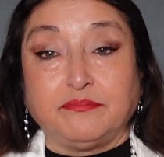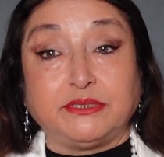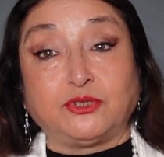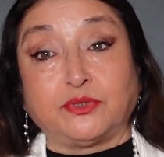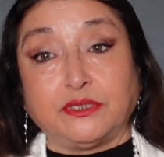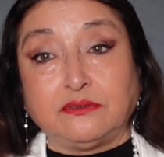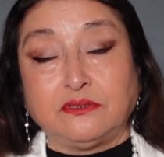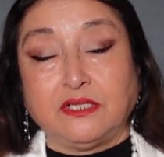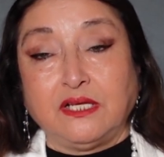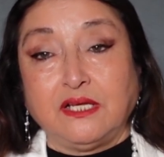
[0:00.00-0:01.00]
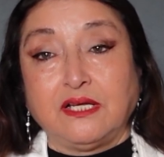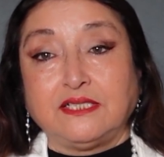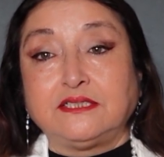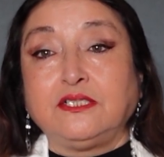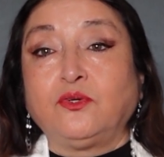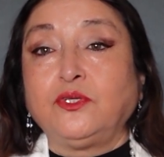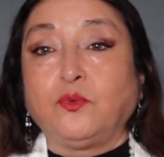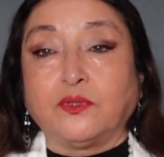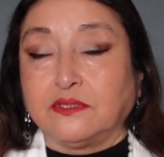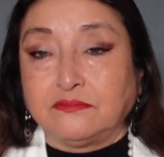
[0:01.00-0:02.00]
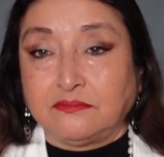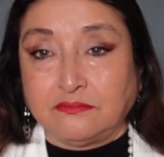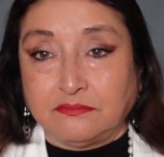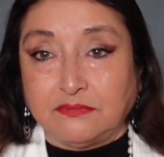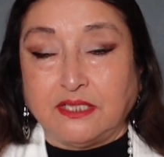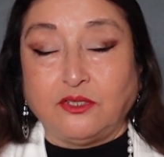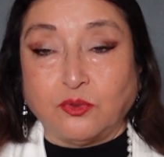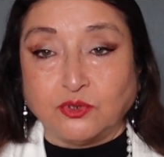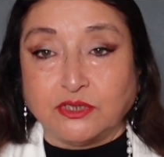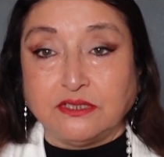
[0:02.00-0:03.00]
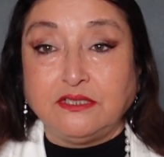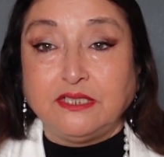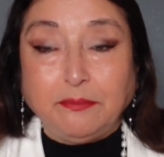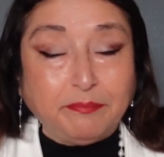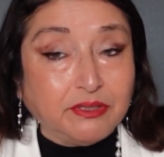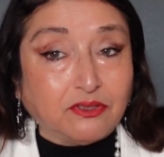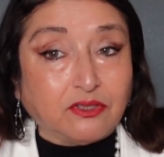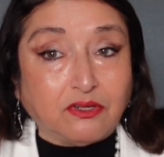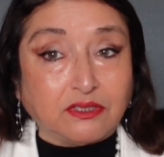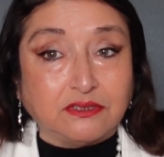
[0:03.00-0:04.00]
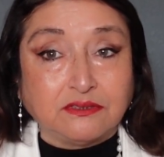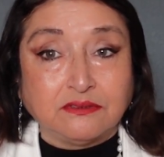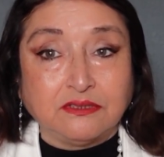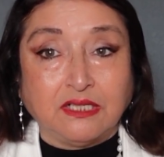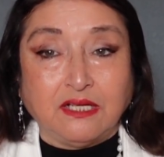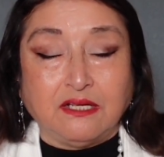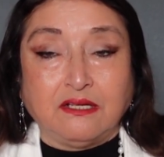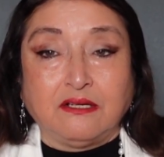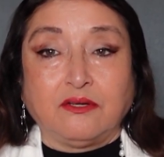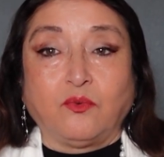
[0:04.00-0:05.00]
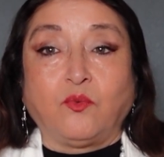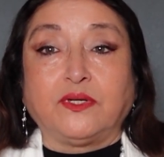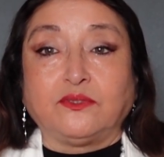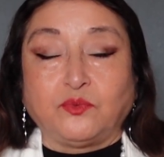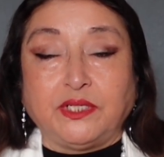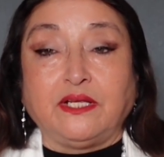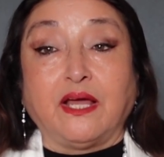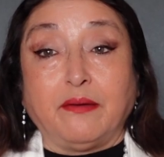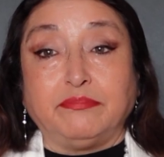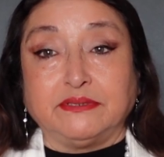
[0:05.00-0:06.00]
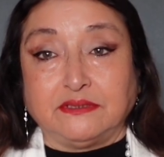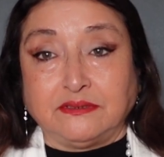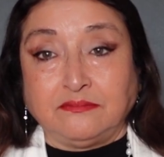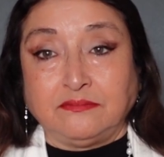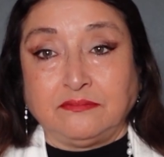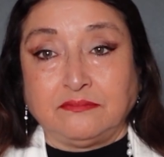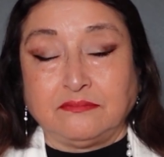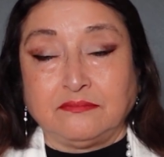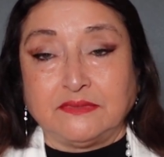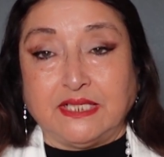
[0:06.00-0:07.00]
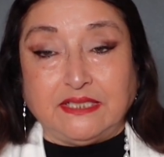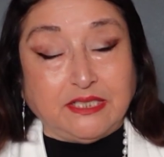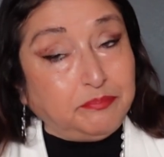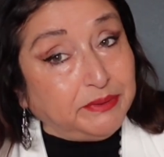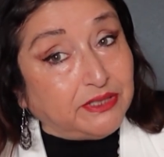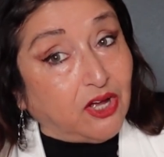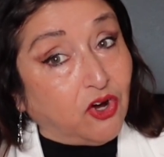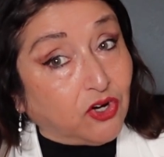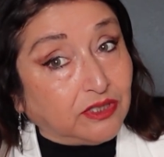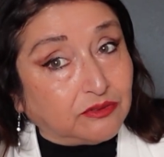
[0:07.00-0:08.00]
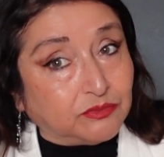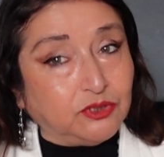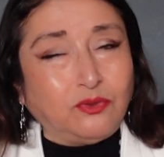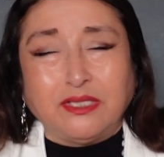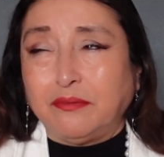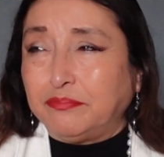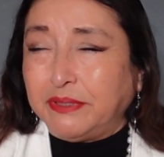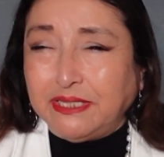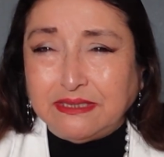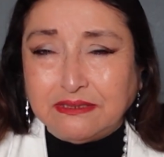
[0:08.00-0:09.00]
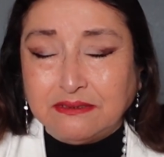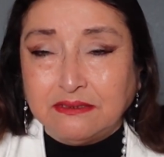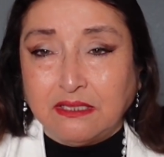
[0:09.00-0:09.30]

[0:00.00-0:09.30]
betrayal, is the only one that knows in deep in her heart what really happened. And deep in that heart, with all that pain,